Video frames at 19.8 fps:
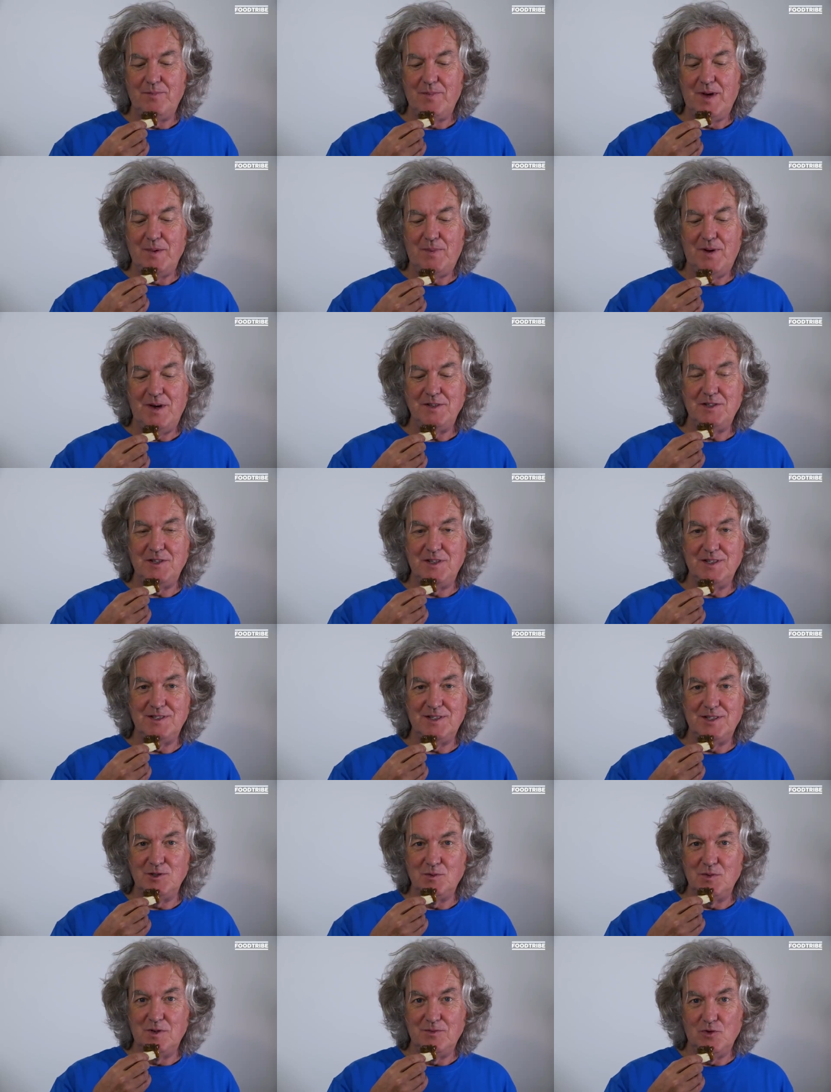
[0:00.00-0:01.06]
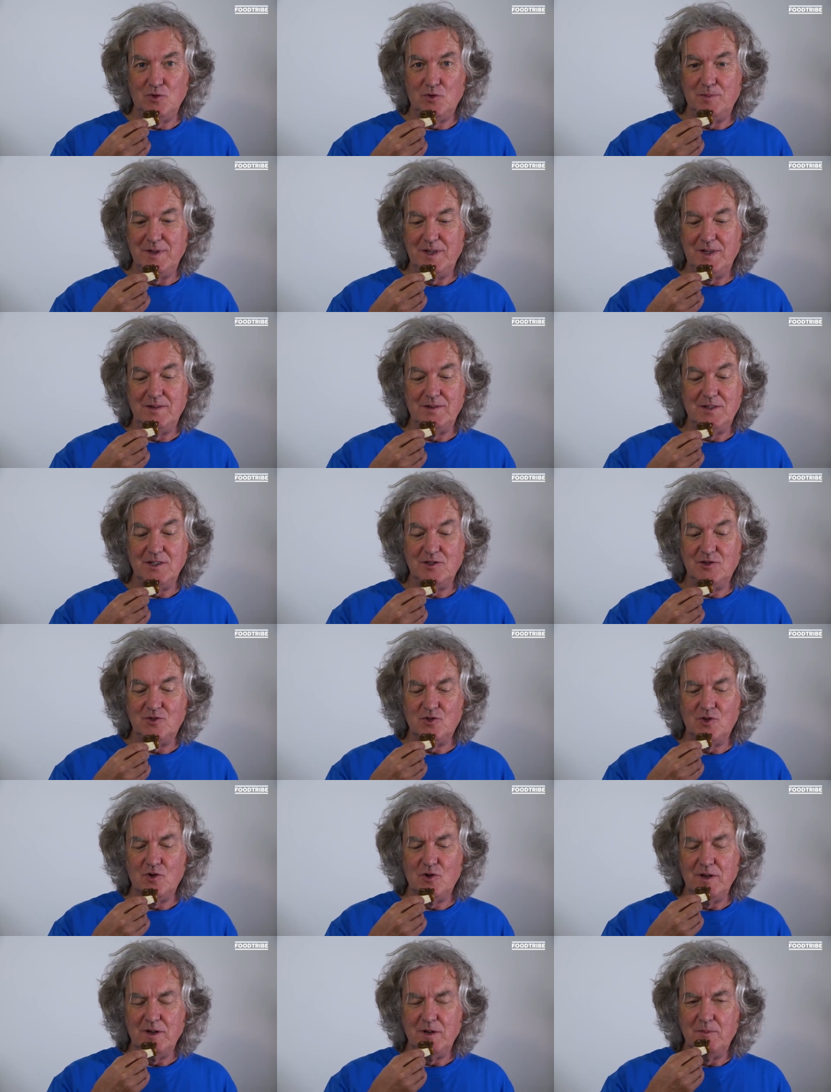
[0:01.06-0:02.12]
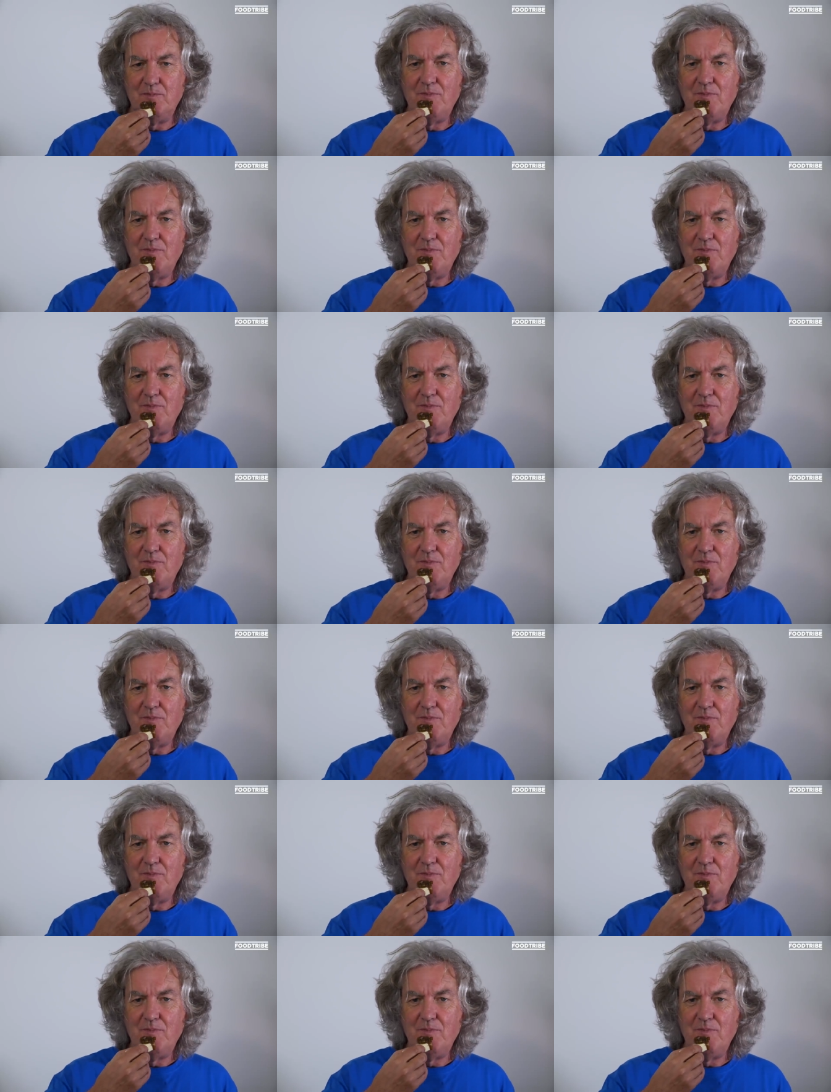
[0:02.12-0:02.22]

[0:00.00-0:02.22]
My prejudices will have all been destroyed.